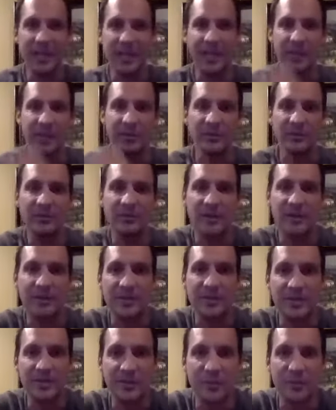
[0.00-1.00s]
I'm going to surround
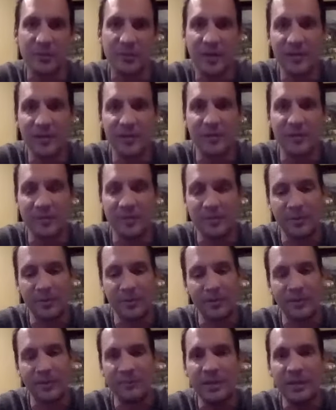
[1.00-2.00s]
myself with positive
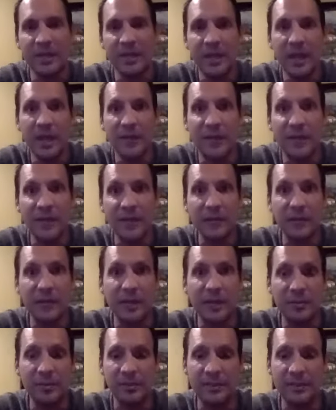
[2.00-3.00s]
people. And that's why
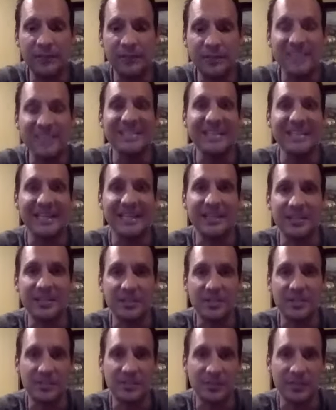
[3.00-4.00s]
I believe this
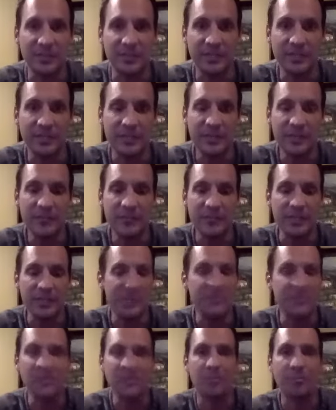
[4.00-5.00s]
industry
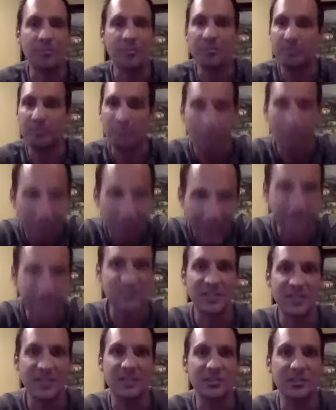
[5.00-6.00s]
is the
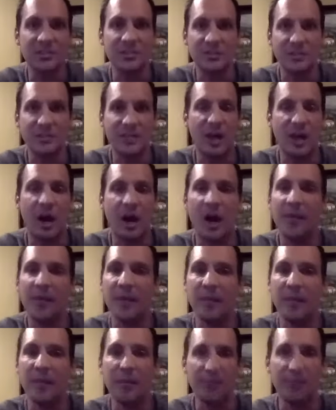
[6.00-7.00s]
best industry on
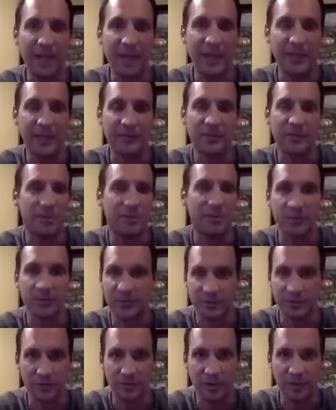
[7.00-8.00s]
the planet for
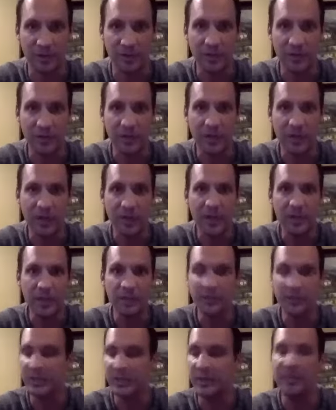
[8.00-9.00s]
personal growth.
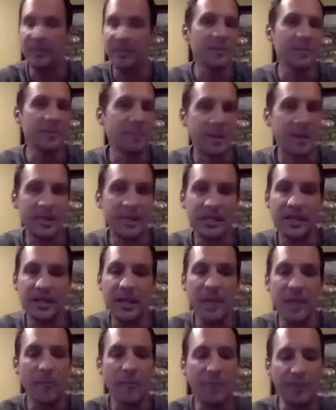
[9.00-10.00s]
You're going to make
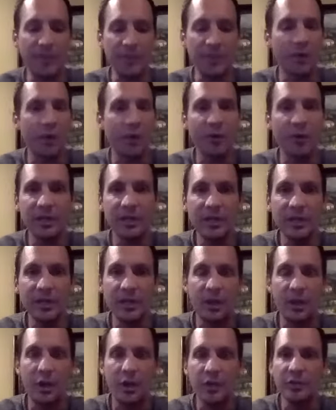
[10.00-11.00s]
money, but you're only going
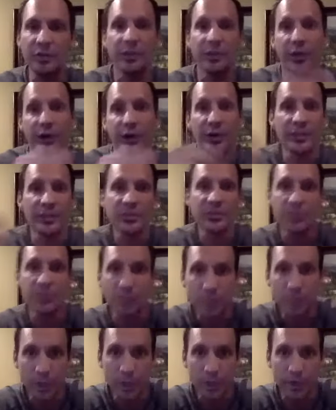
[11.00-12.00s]
to you're going to earn as you
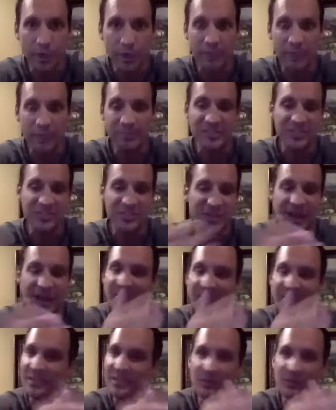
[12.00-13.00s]
learn, but you have to get to